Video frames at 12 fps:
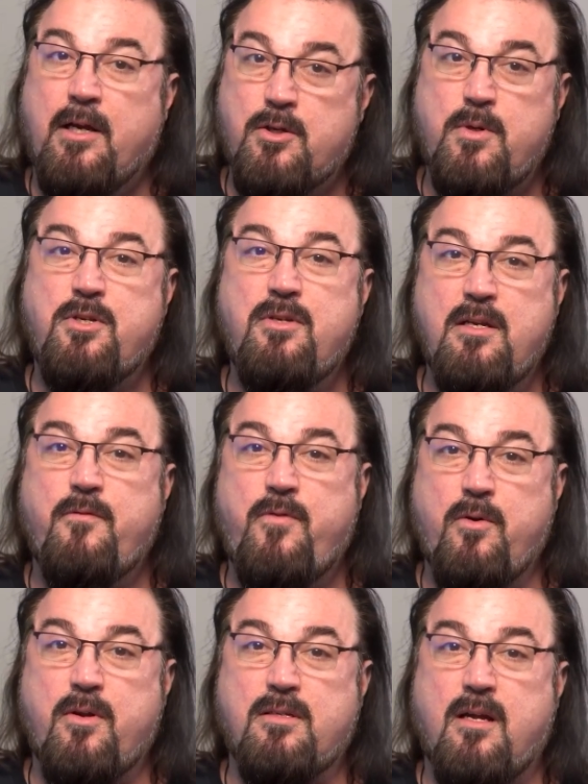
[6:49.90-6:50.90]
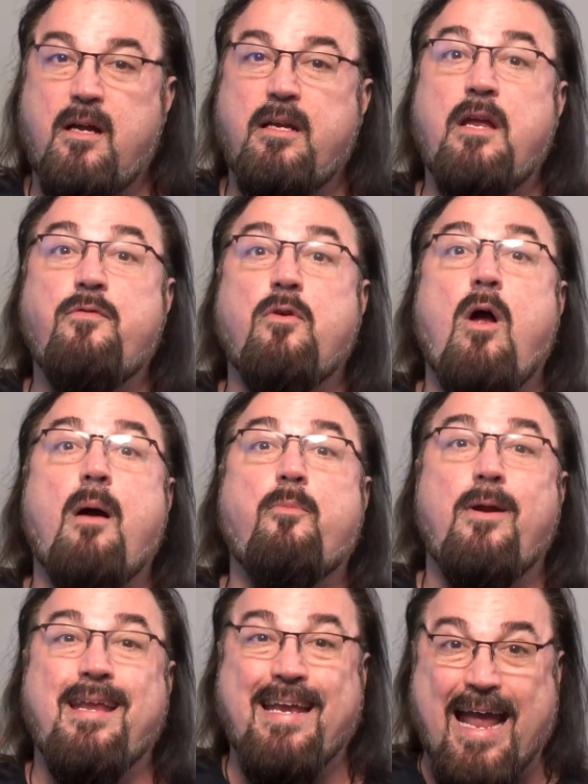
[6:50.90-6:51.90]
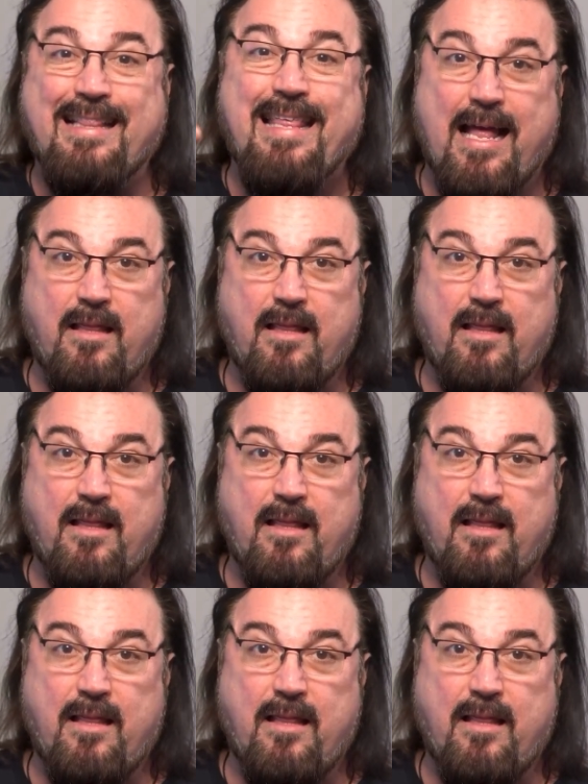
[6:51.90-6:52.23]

here's what you need to focus on if you're operating at that